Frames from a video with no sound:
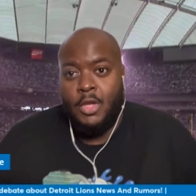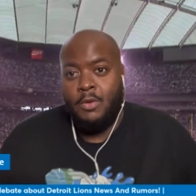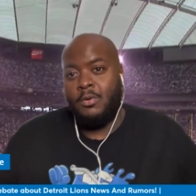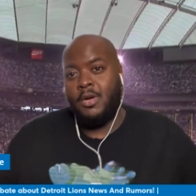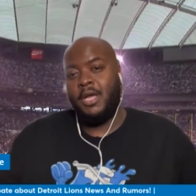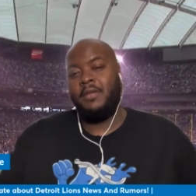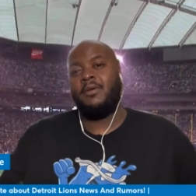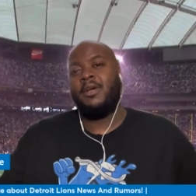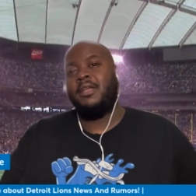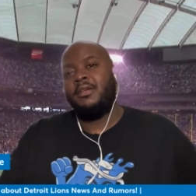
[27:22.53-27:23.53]
Right.
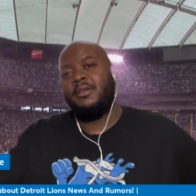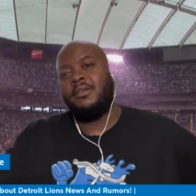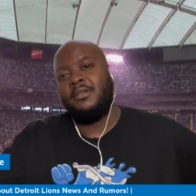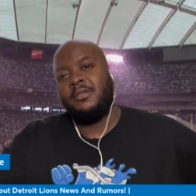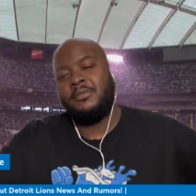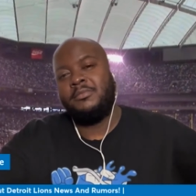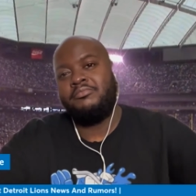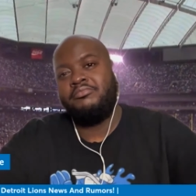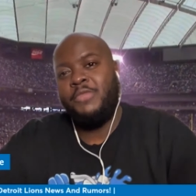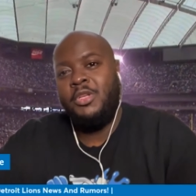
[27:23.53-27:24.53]

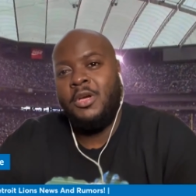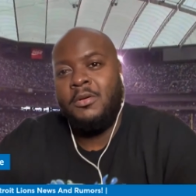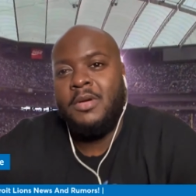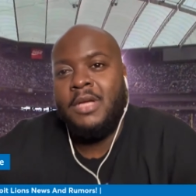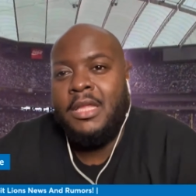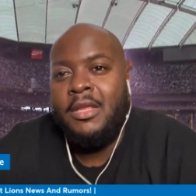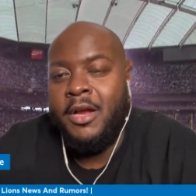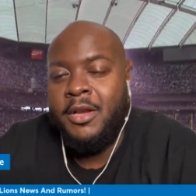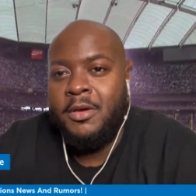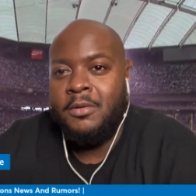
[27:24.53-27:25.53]
You know, you
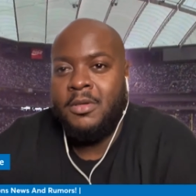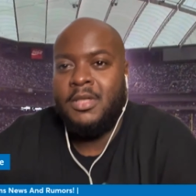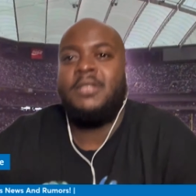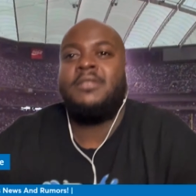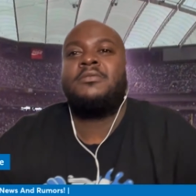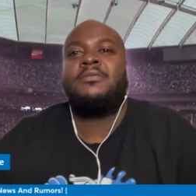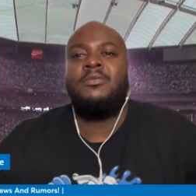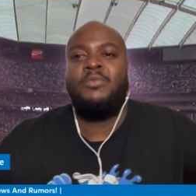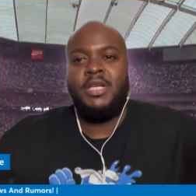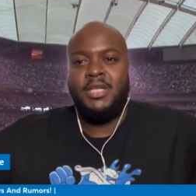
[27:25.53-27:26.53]
already know
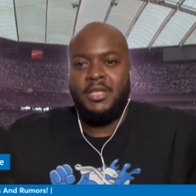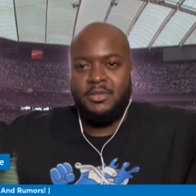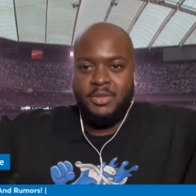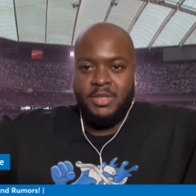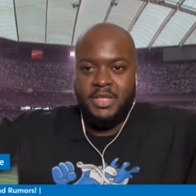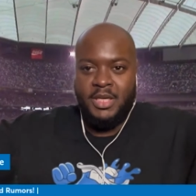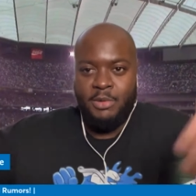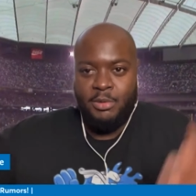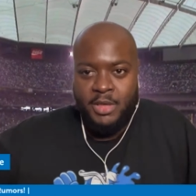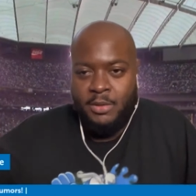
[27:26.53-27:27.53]
what it is with
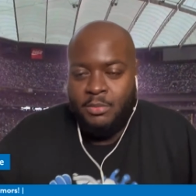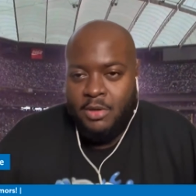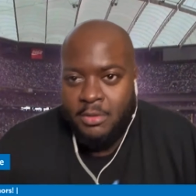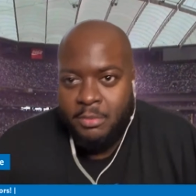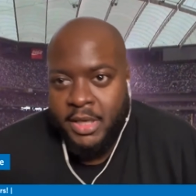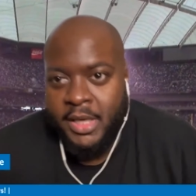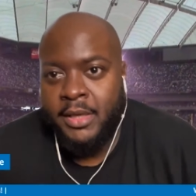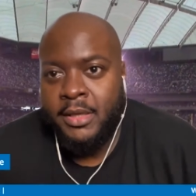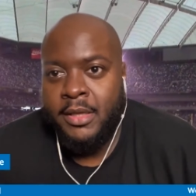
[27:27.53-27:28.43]
J-Mo, man. Welcome back.